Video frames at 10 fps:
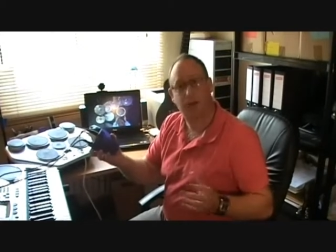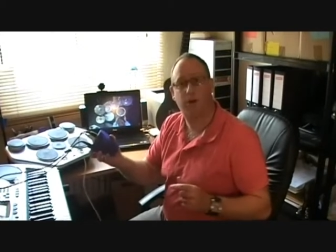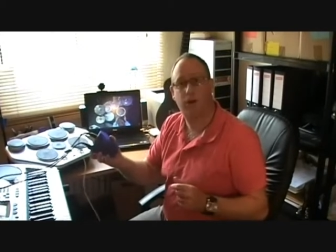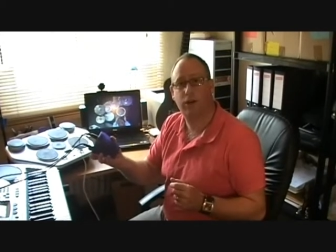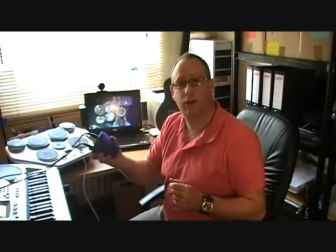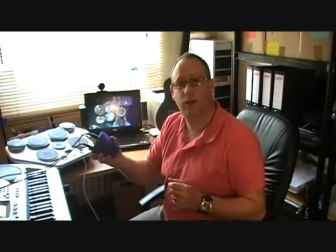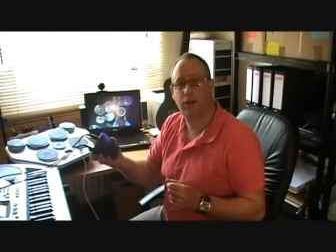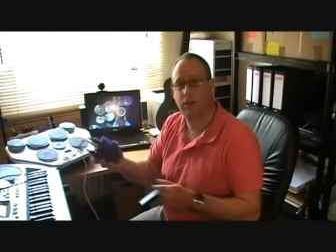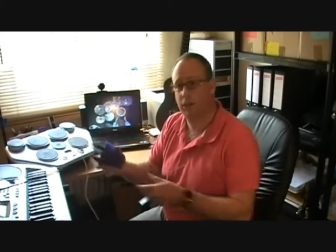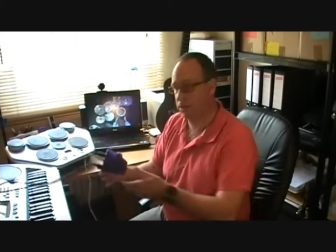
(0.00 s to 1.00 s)
Yamaha
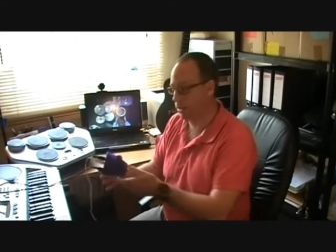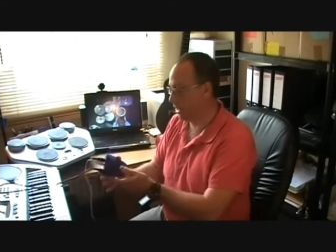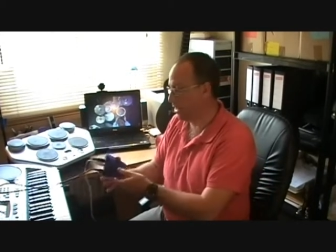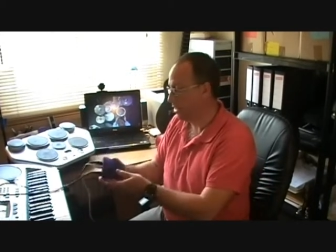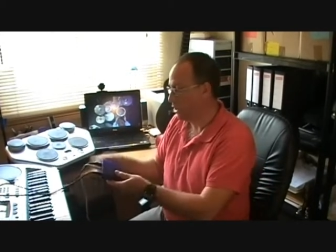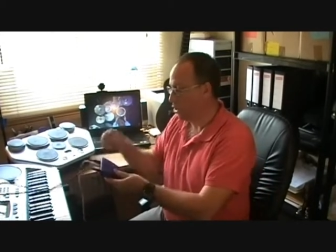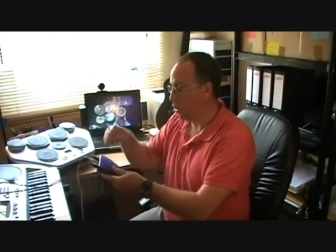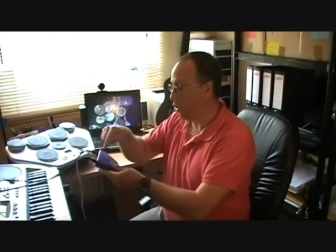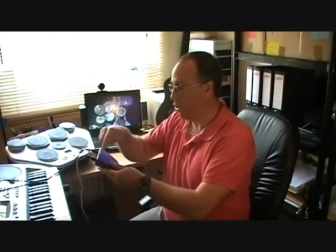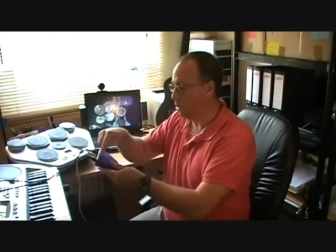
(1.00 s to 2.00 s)
UX16,
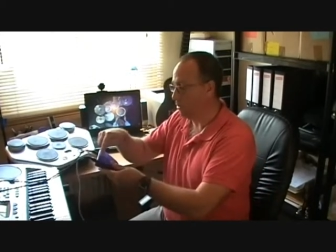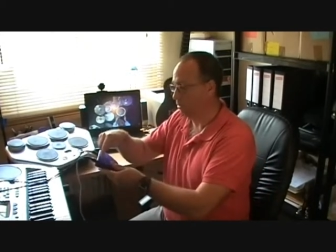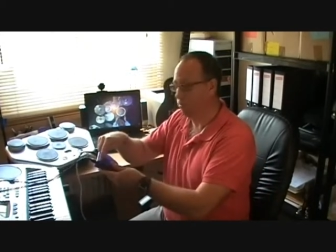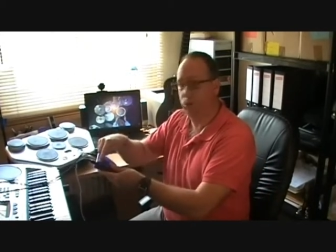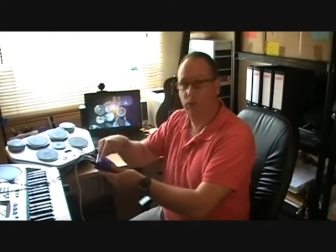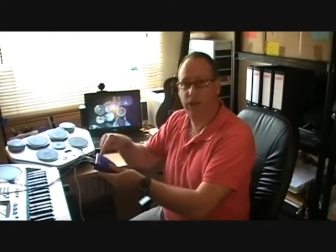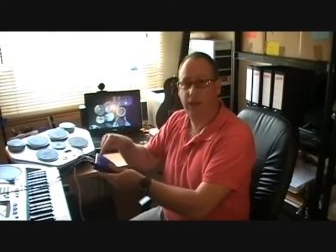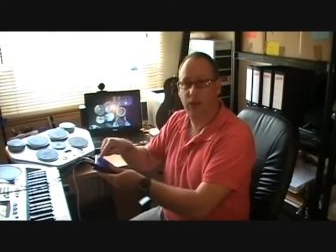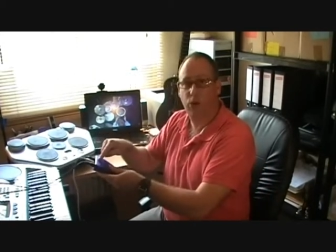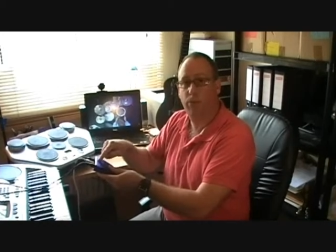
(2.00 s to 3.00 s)
or port
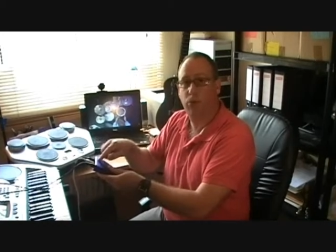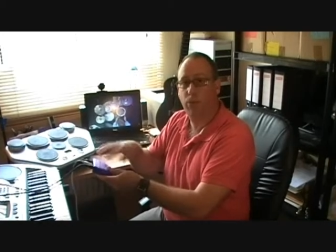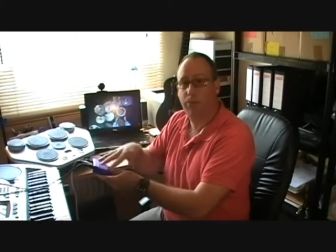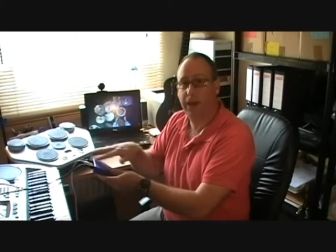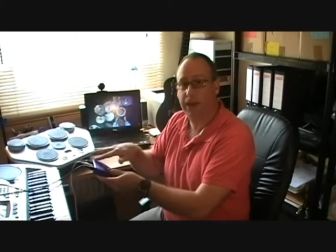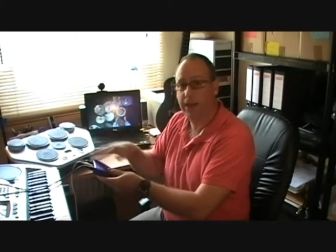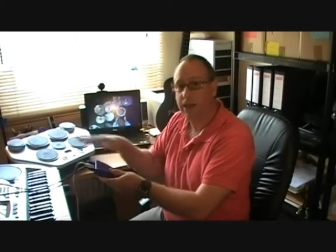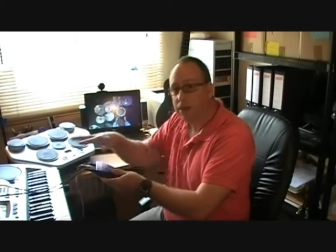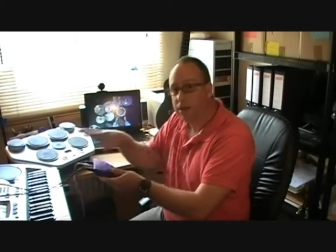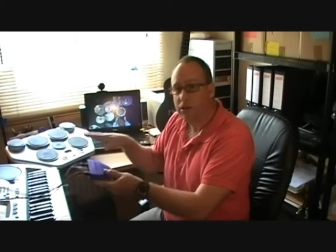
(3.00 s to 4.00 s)
A or port B,
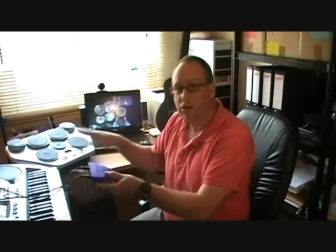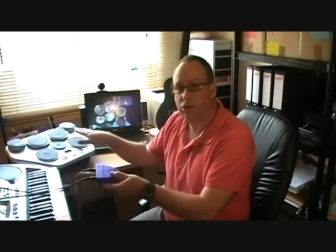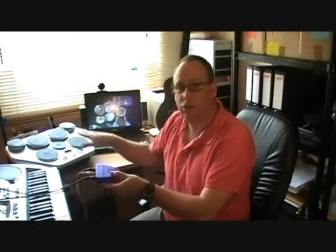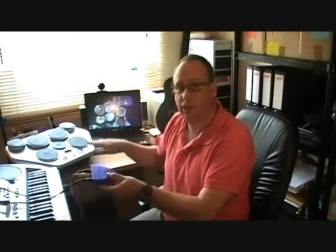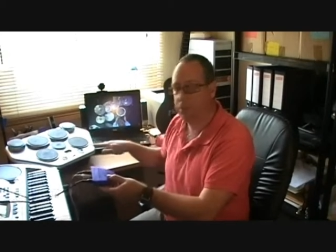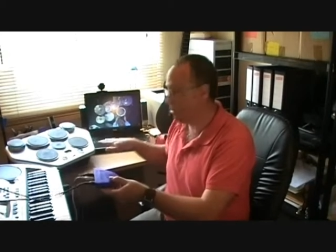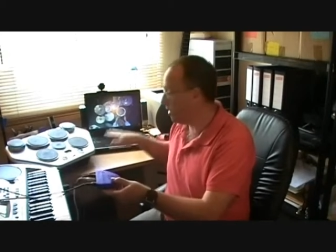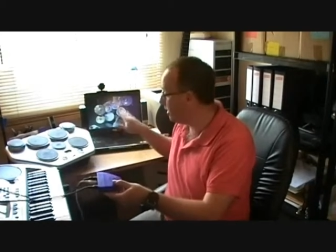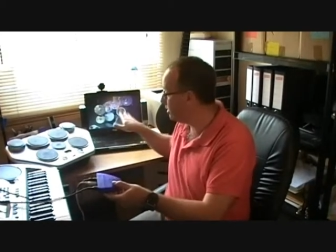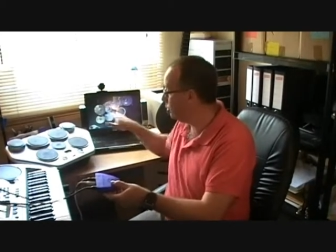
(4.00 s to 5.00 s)
to
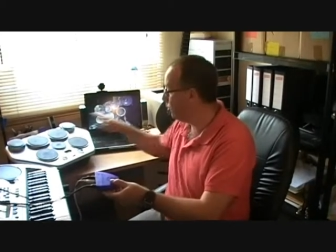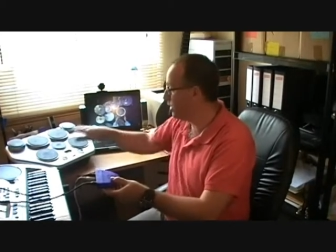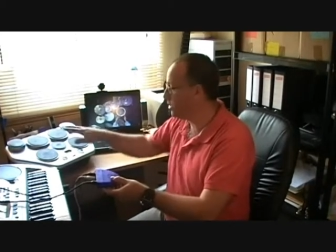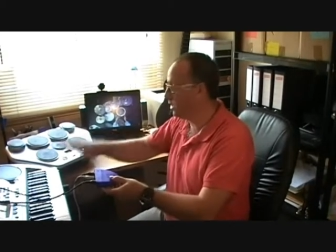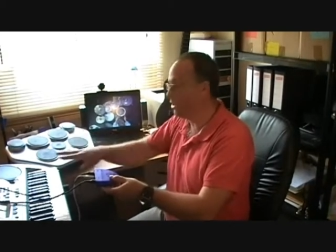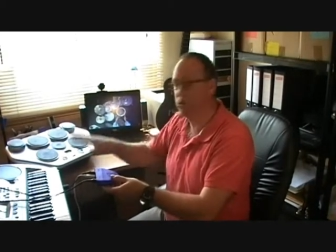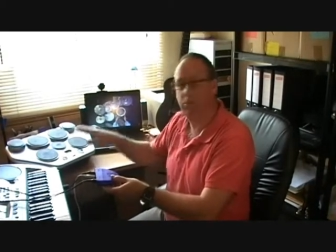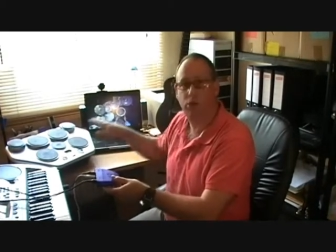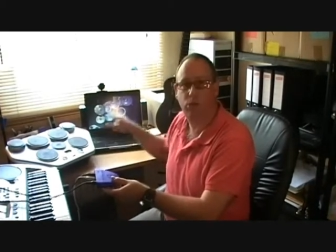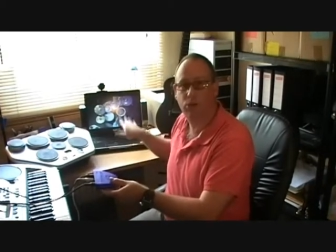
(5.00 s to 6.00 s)
separate which
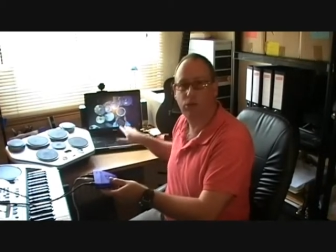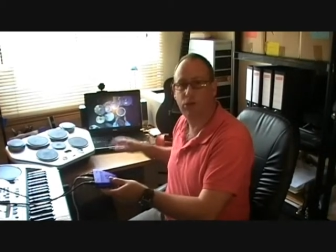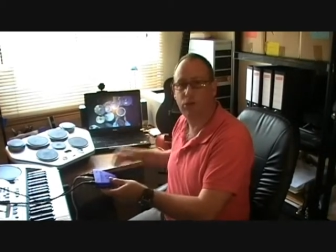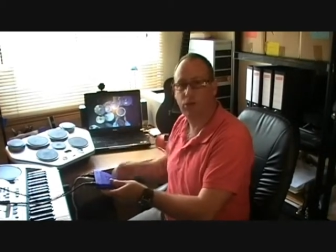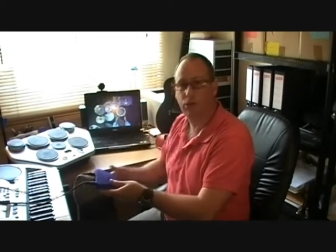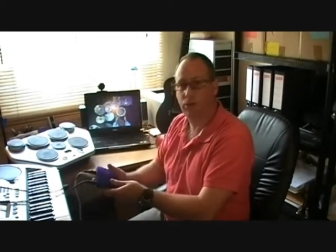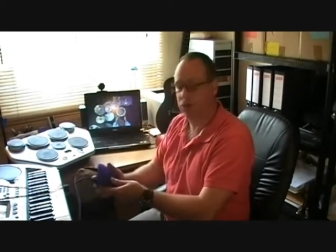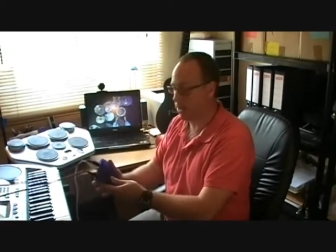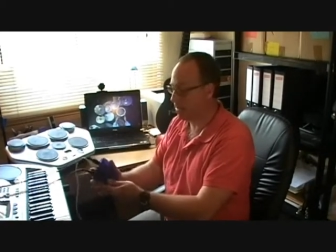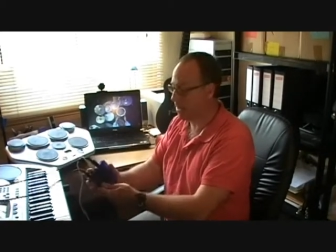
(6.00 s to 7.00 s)
instrument you want to talk to.
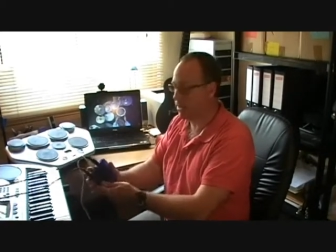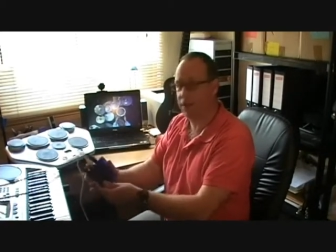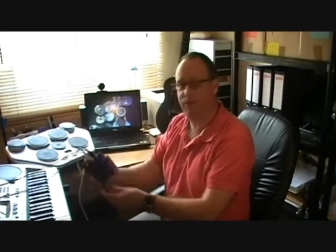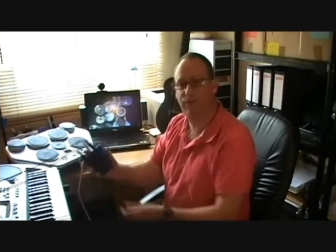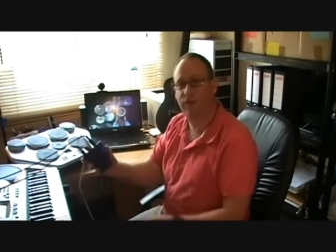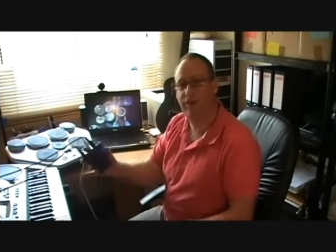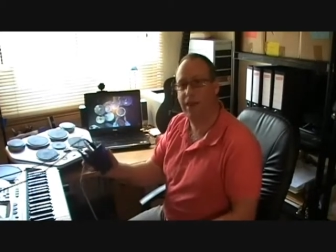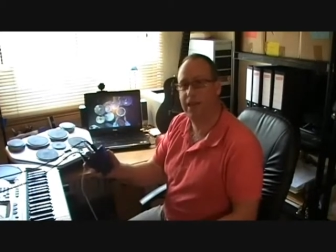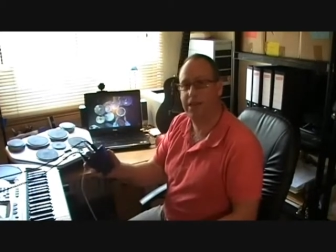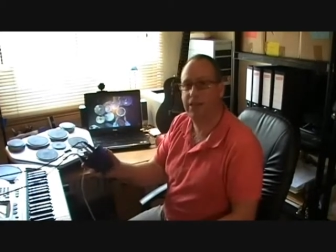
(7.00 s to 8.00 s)
So that makes it very
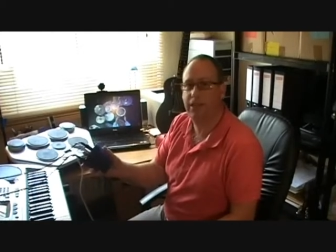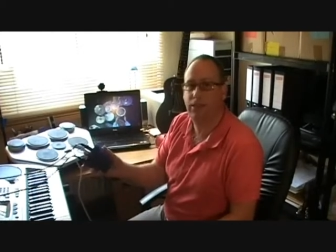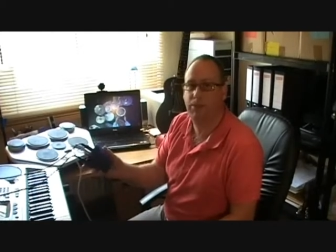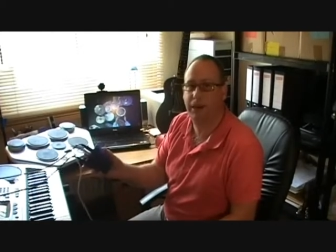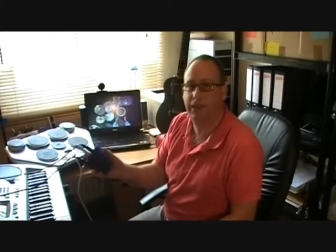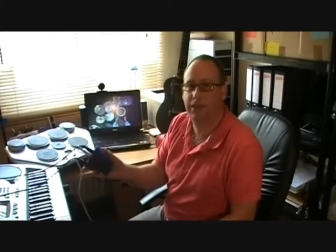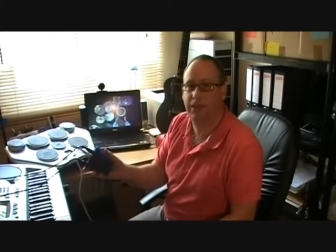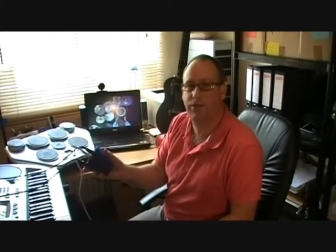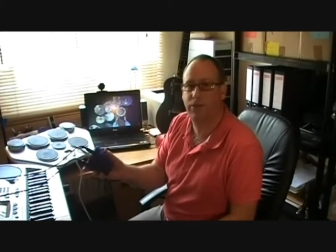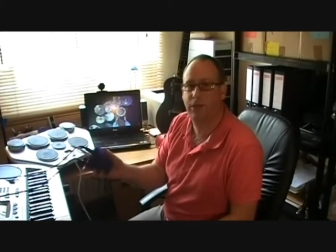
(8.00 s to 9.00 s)
easy to pass
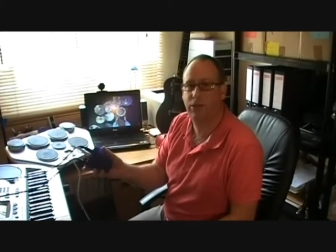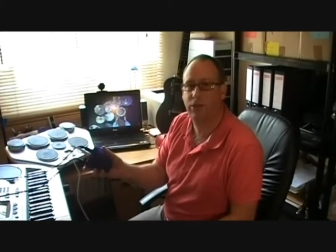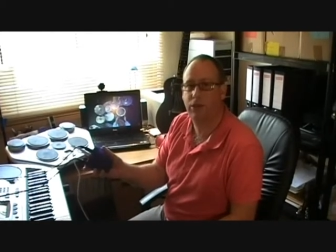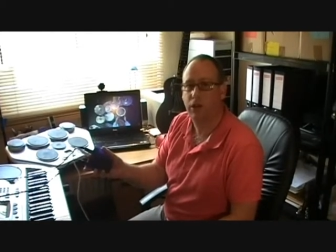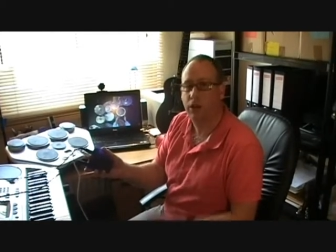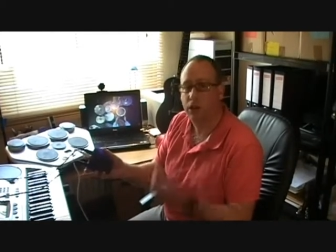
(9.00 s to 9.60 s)
the information